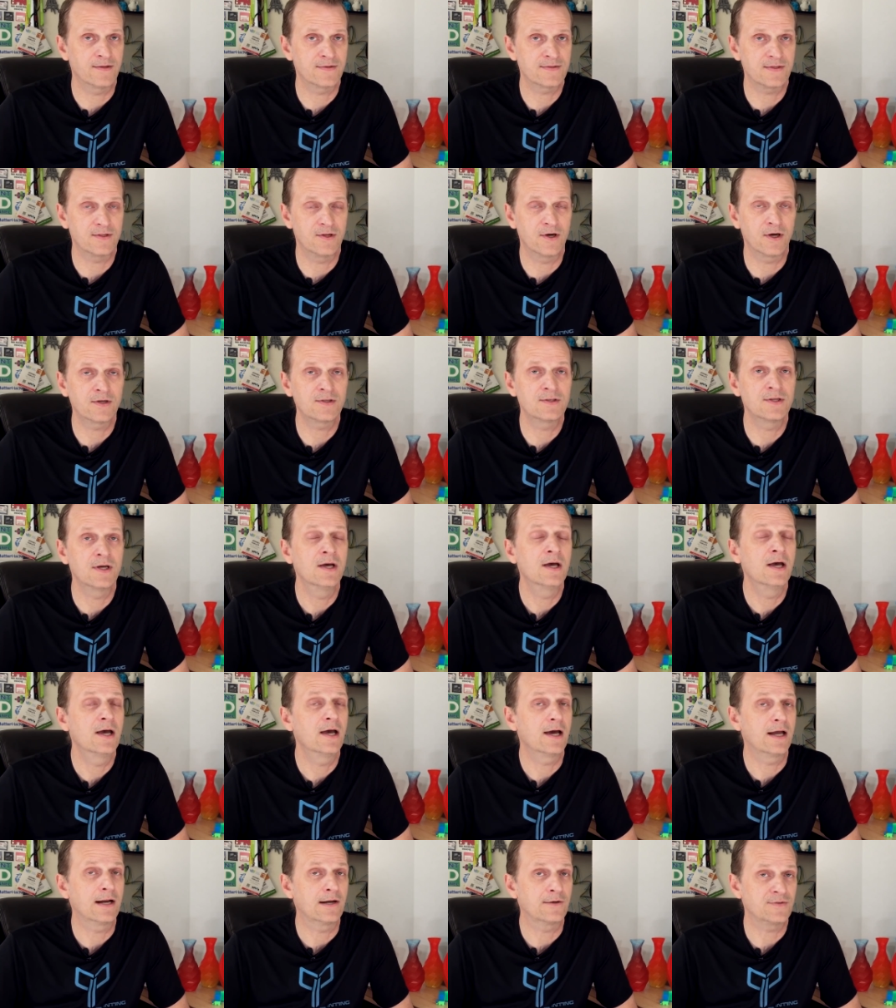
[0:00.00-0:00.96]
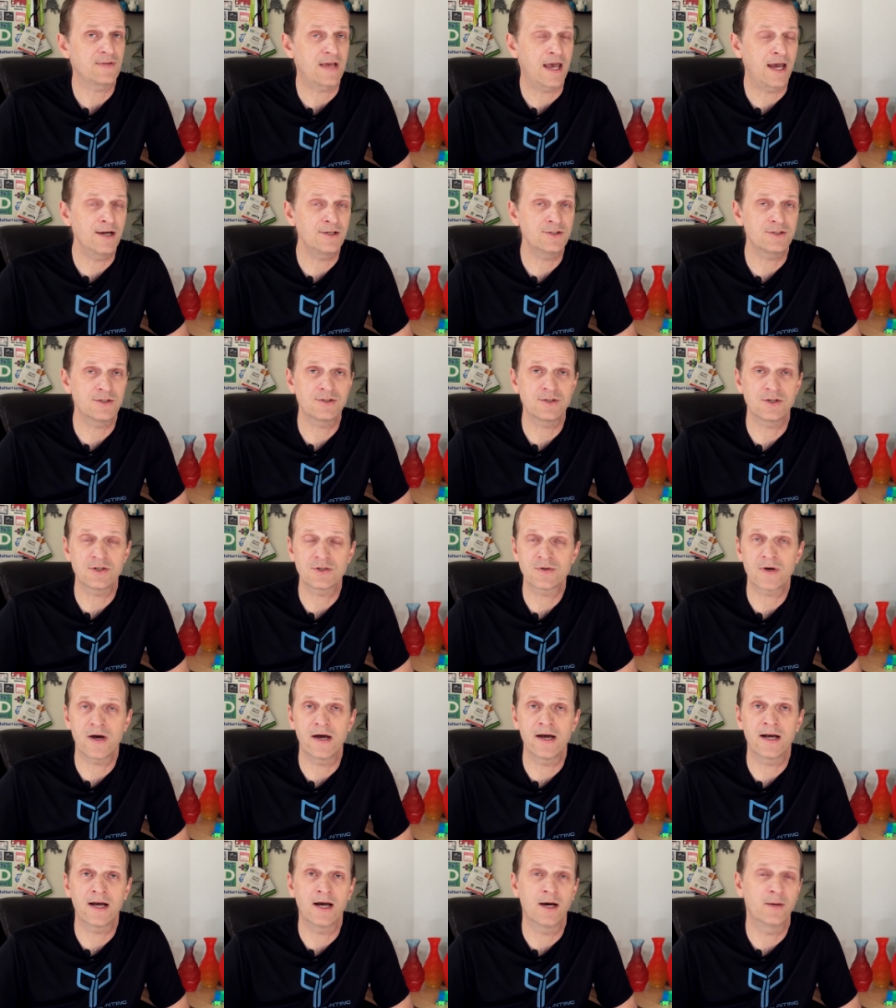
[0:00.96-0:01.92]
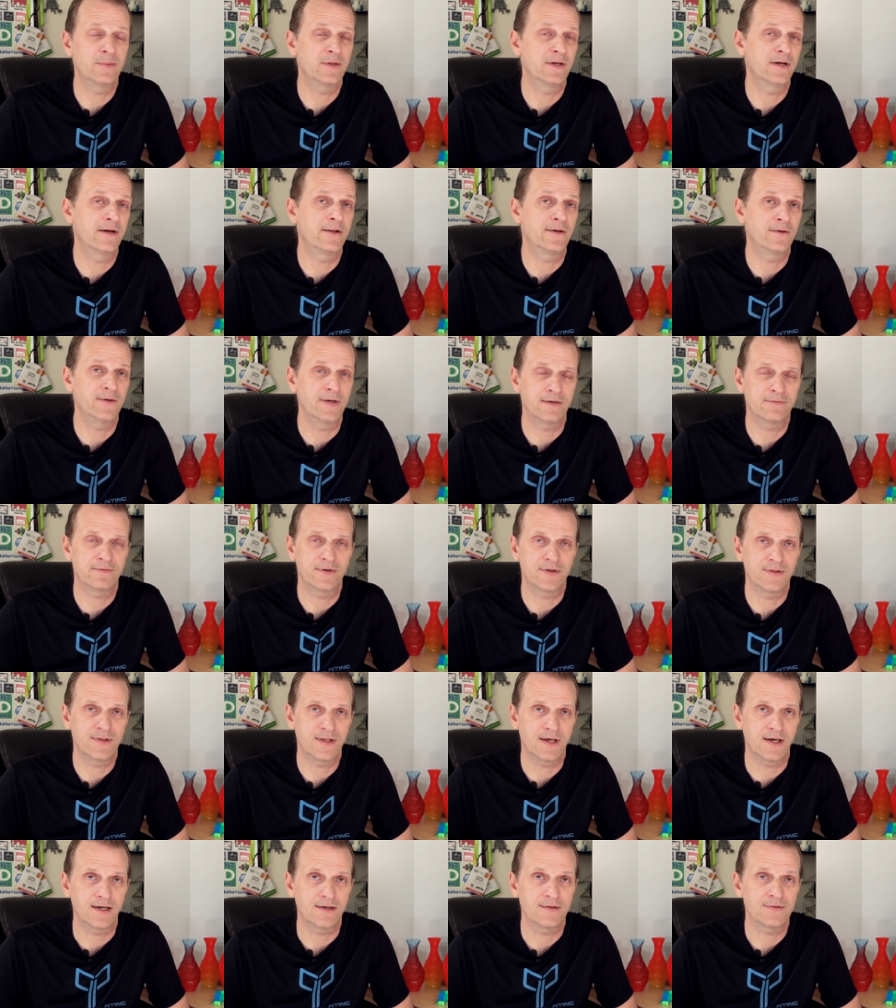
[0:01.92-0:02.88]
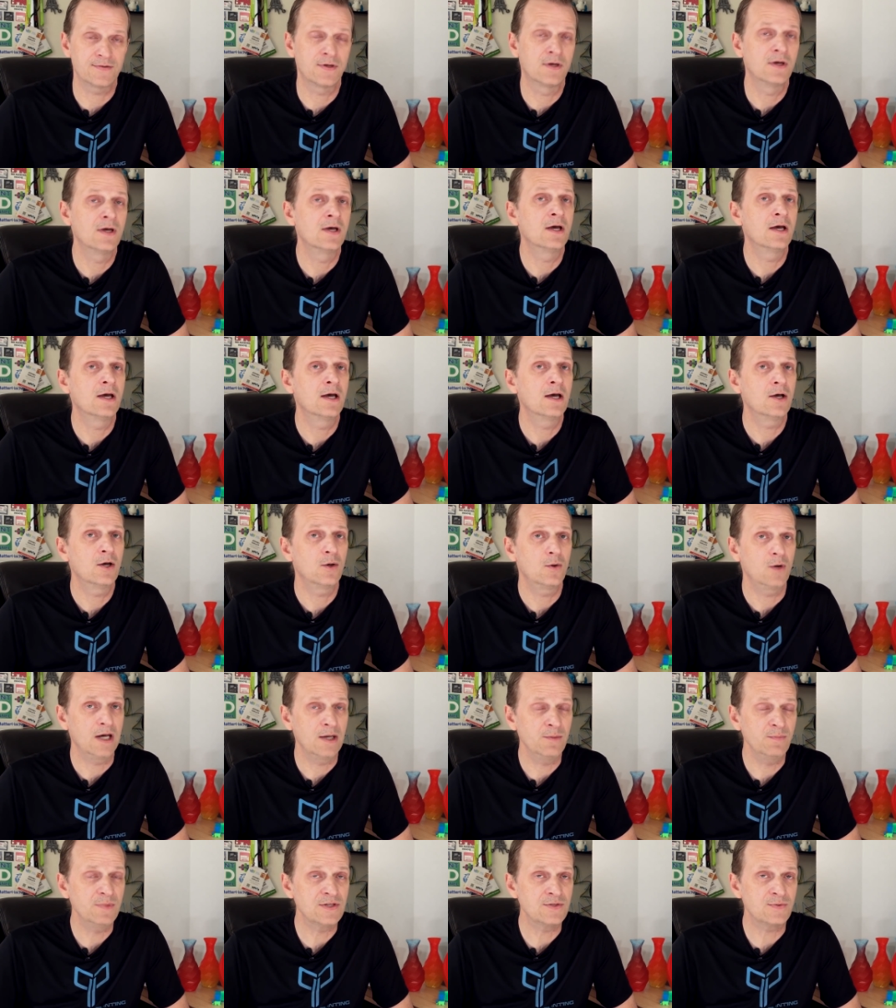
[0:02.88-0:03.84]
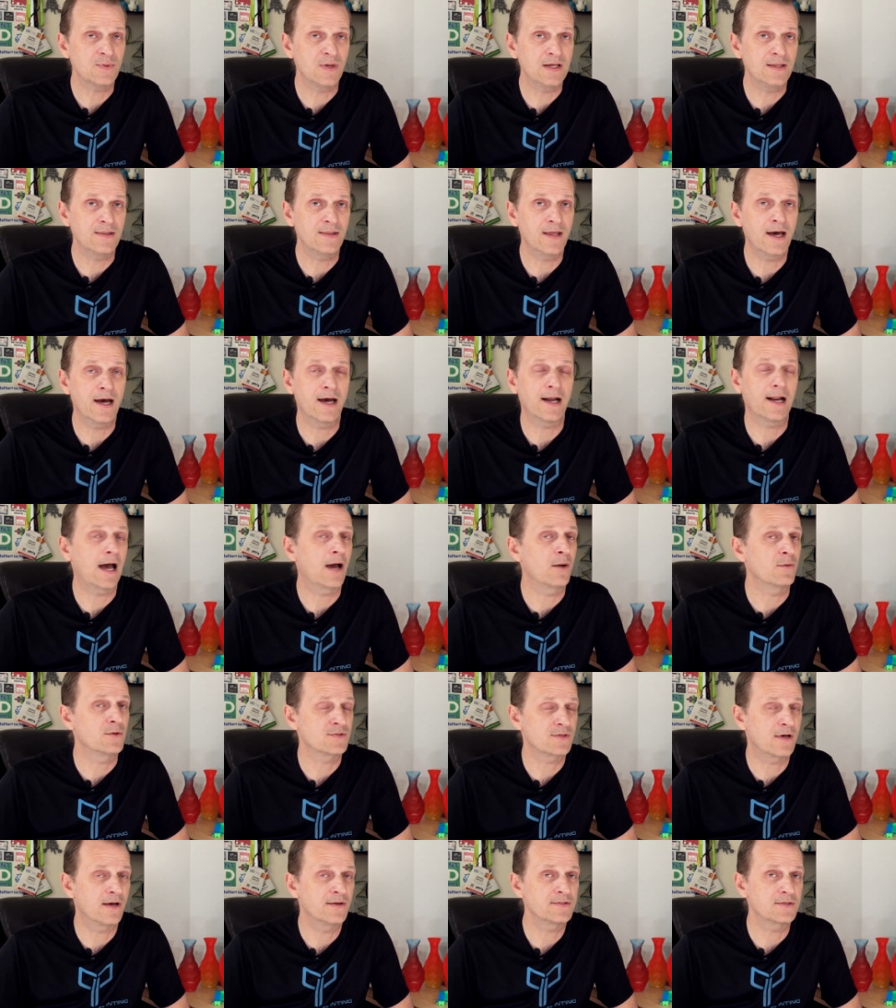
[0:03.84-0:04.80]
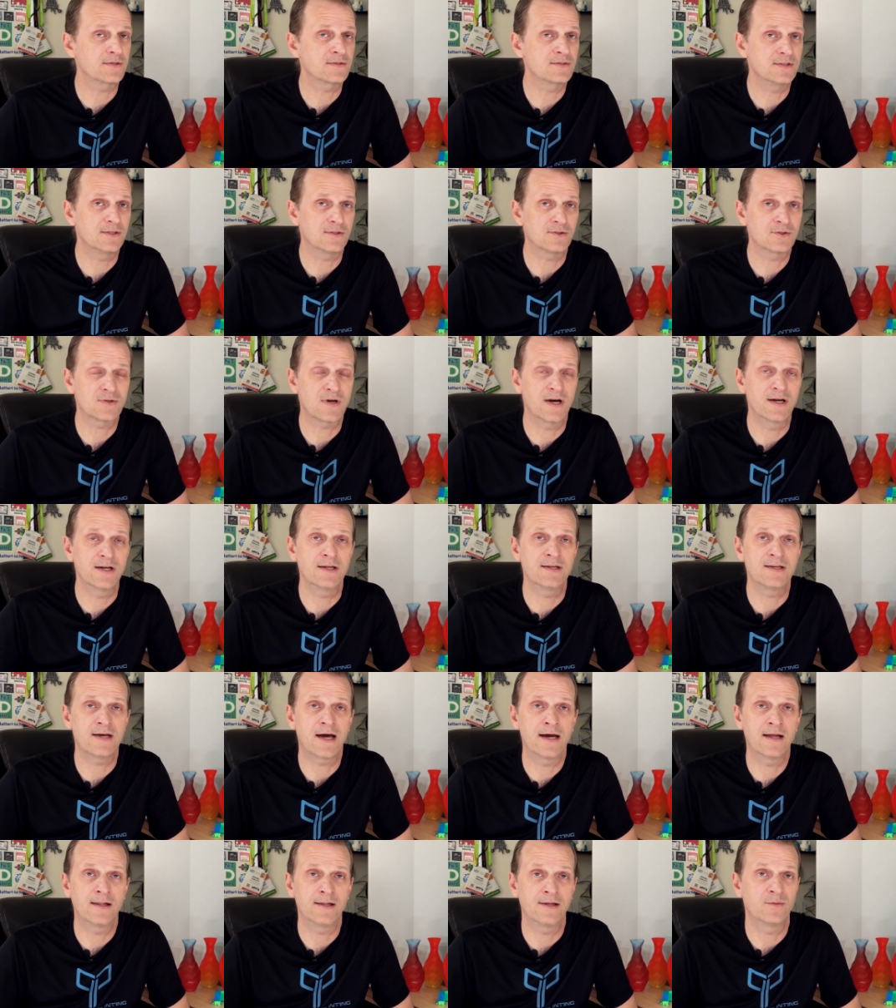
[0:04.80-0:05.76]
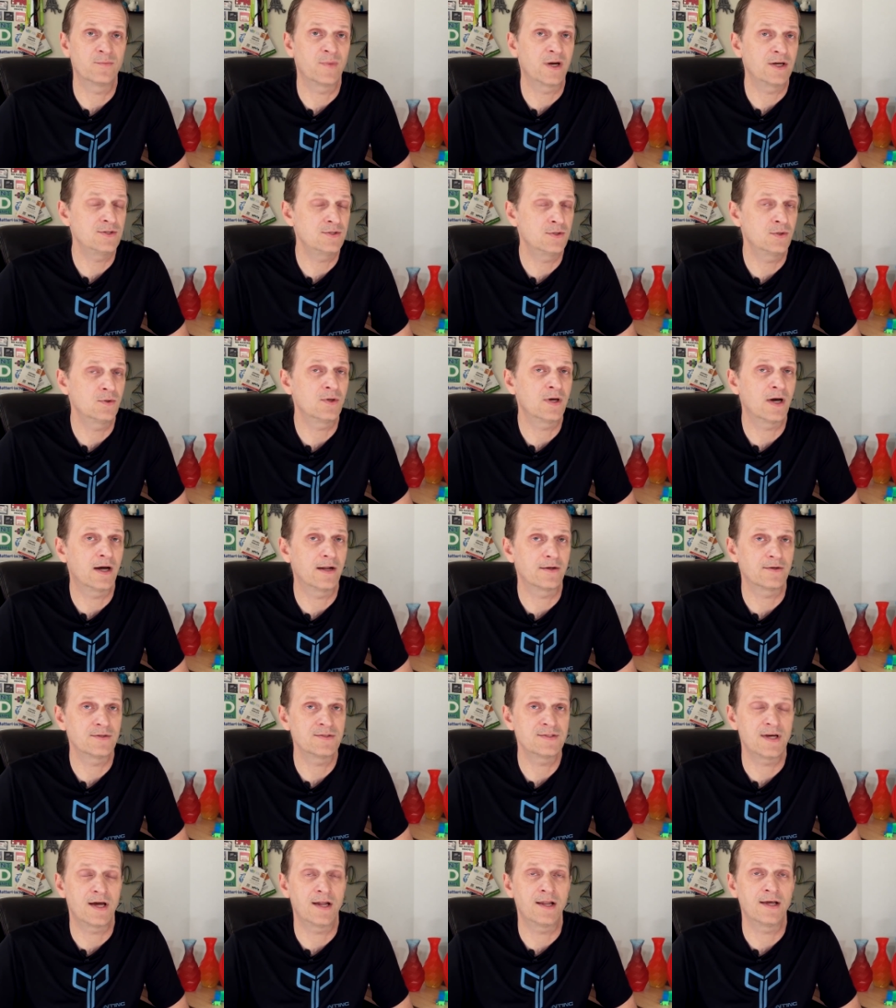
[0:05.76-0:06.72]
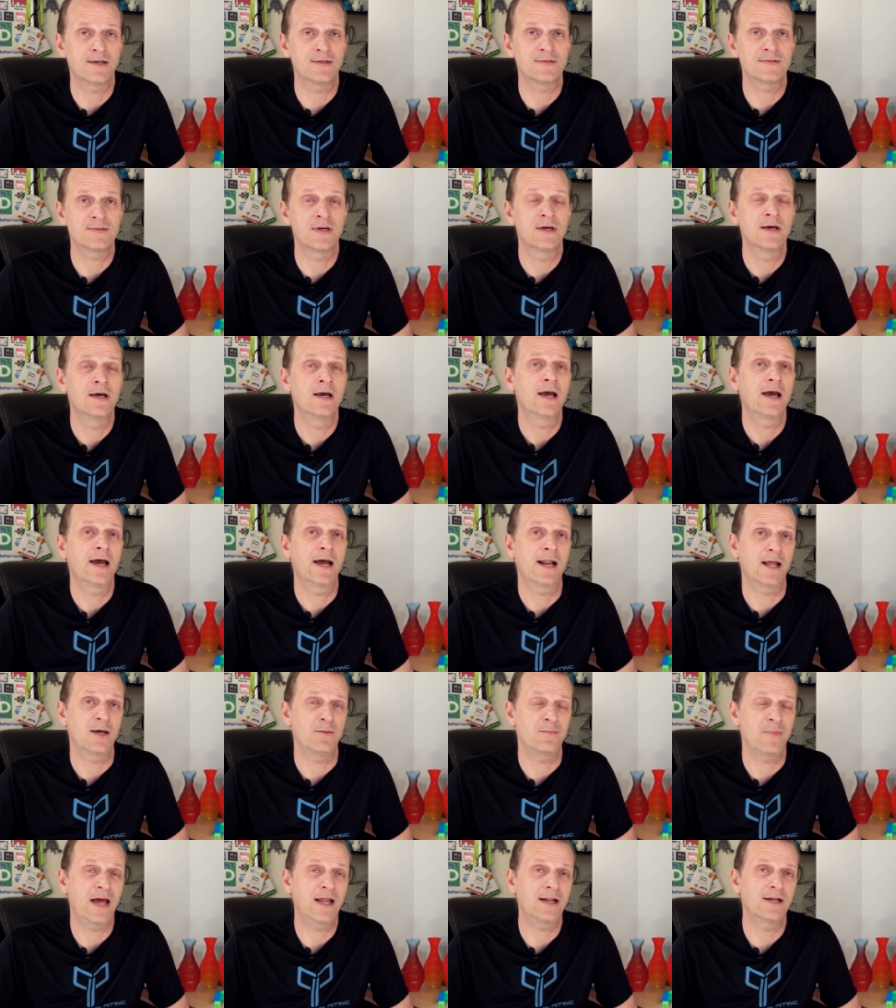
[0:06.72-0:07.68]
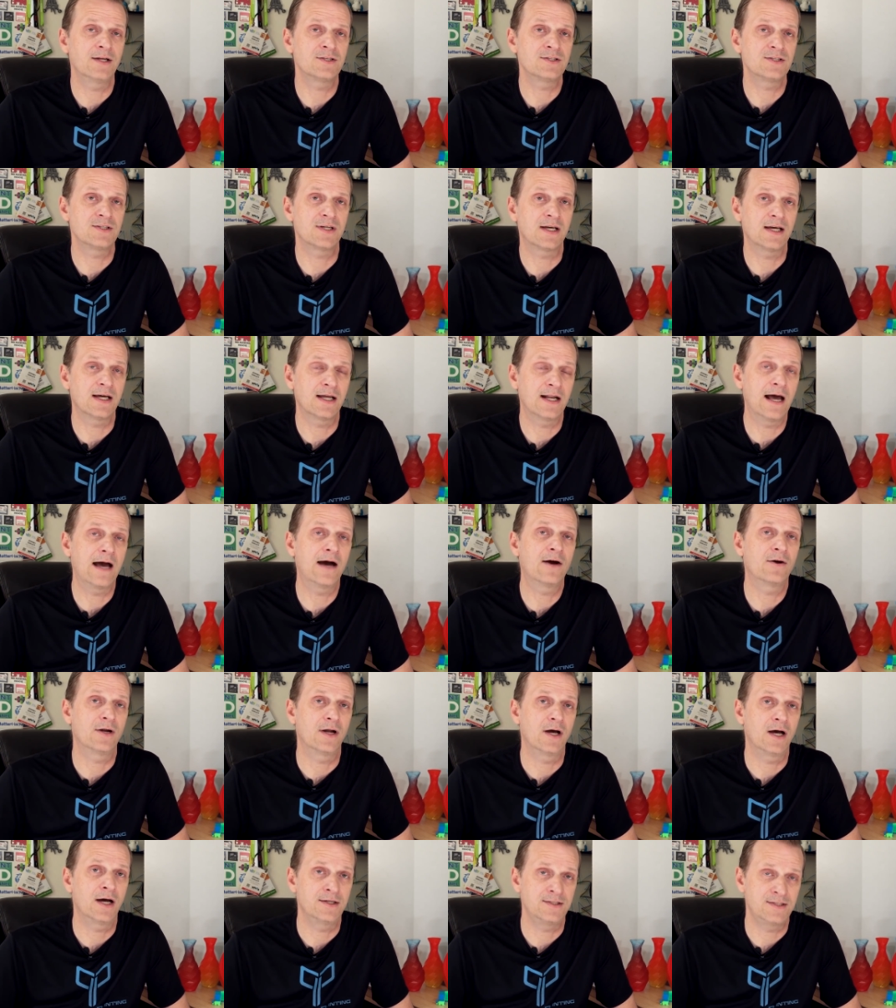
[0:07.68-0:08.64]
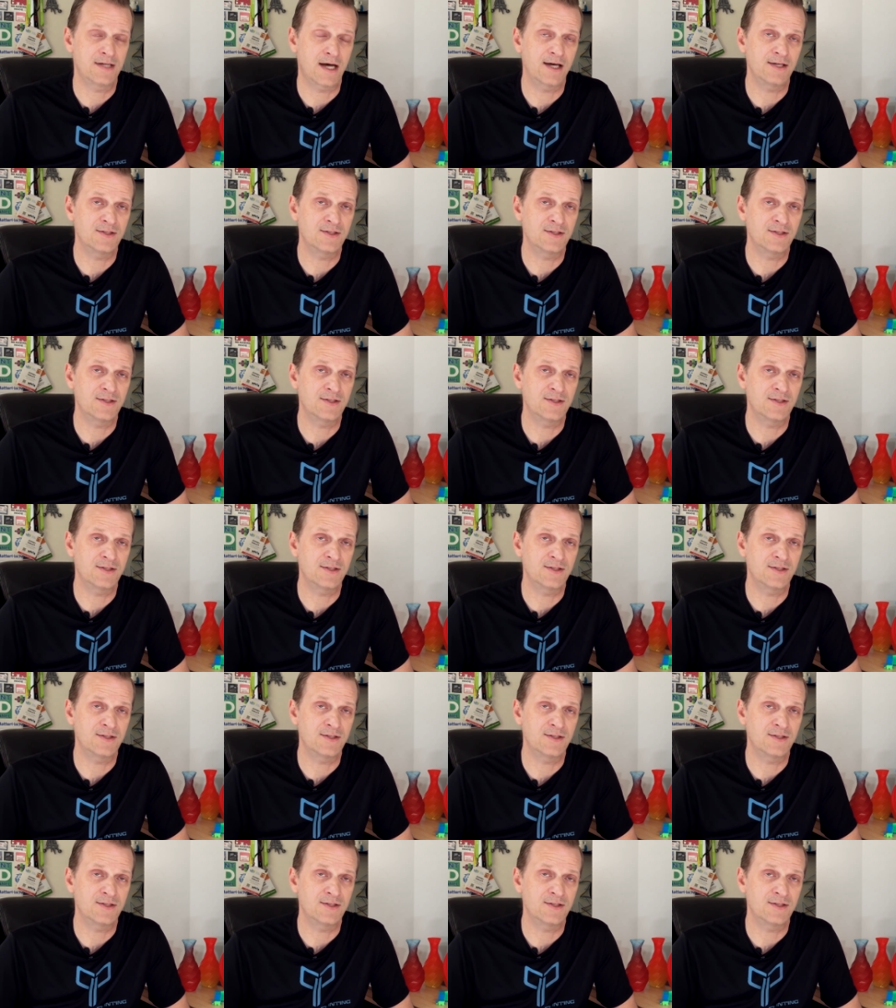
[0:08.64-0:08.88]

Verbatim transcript: way this looked, and I was anxious to try a couple other different things. In between that, I was also still trying to dial in my two color settings, and I managed to get out a